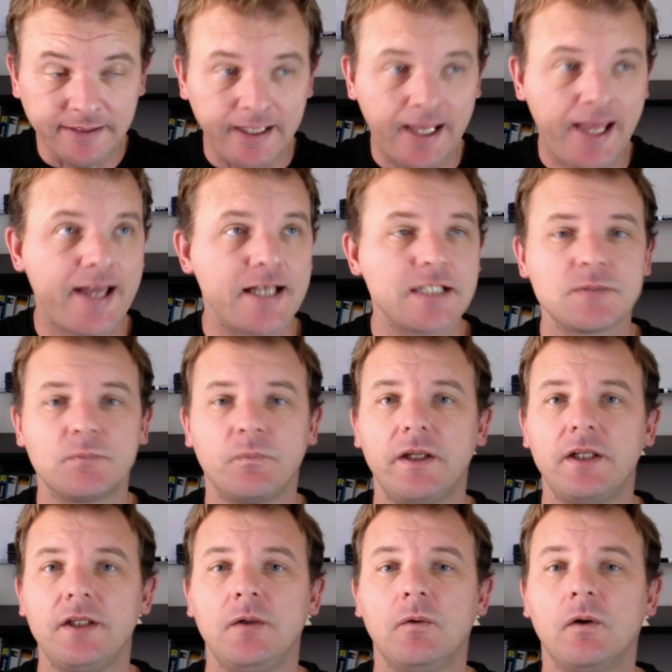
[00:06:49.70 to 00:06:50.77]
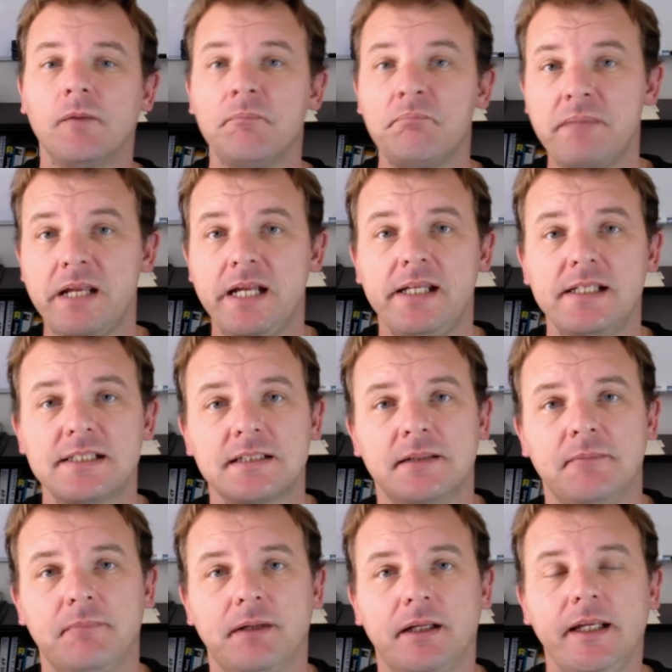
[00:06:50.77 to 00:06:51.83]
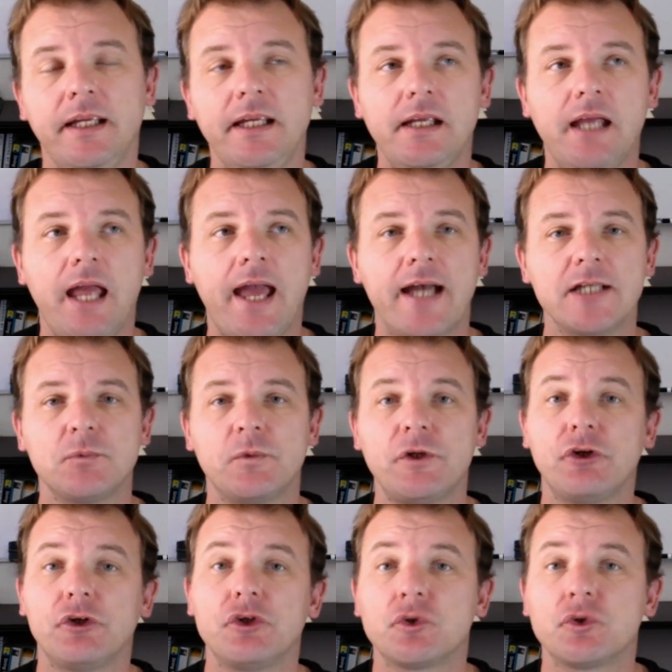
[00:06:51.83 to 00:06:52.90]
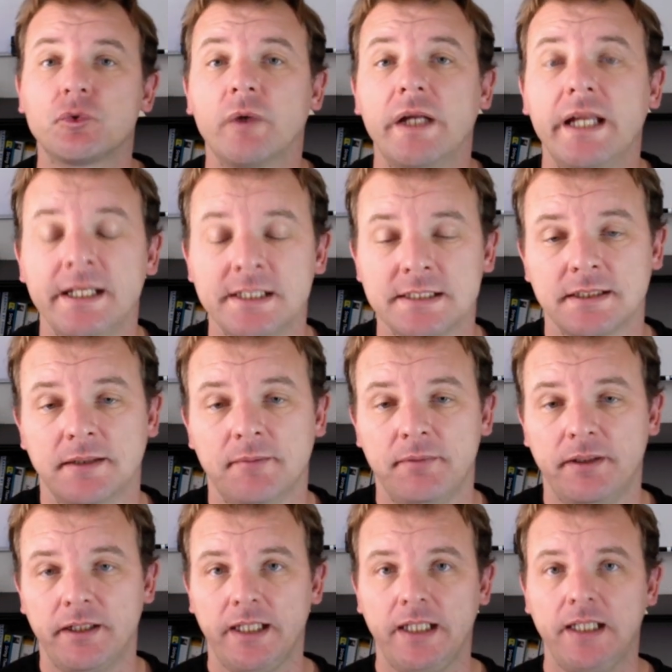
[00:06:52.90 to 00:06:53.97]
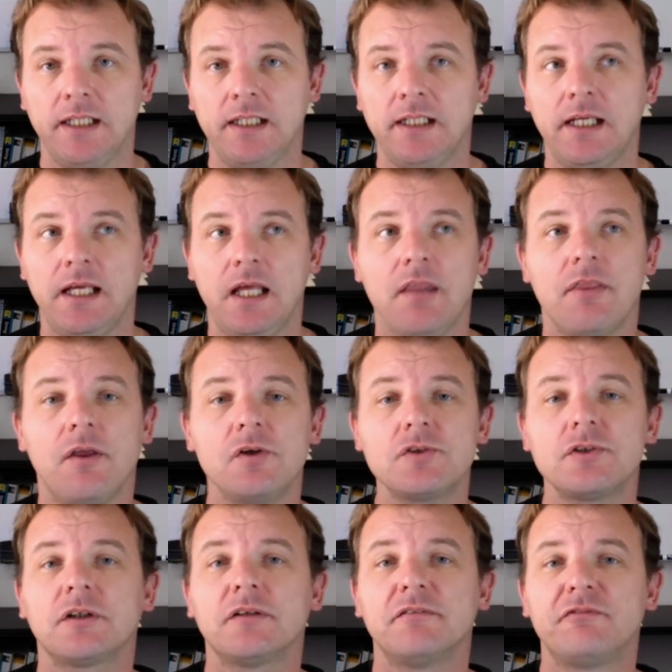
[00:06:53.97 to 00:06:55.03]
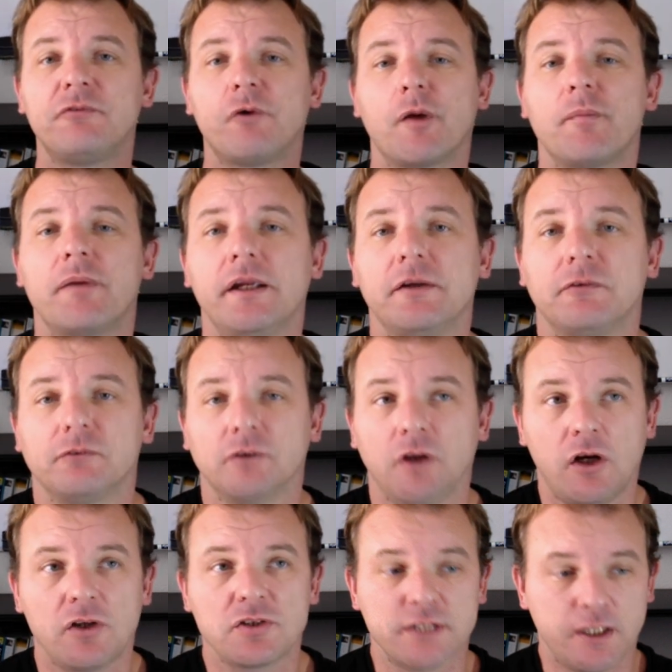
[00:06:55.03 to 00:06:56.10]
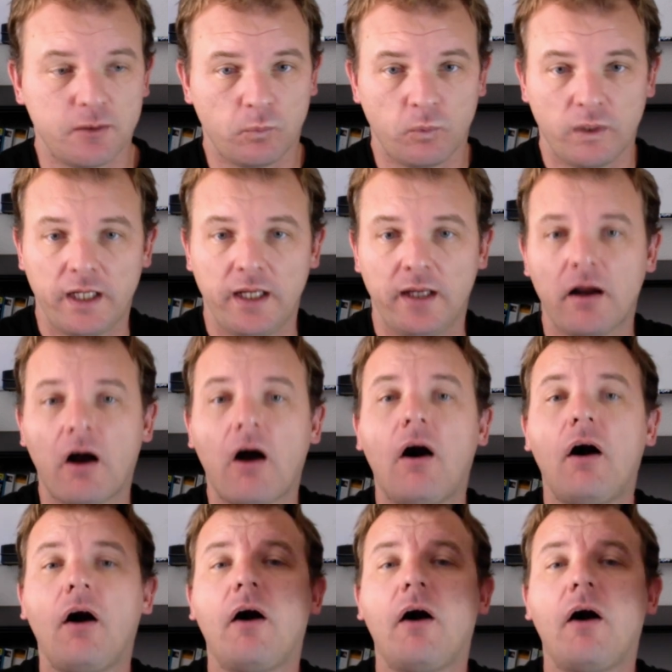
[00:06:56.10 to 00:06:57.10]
as when you are meeting somebody, as when you're treating somebody. Those are conformity laws that we all,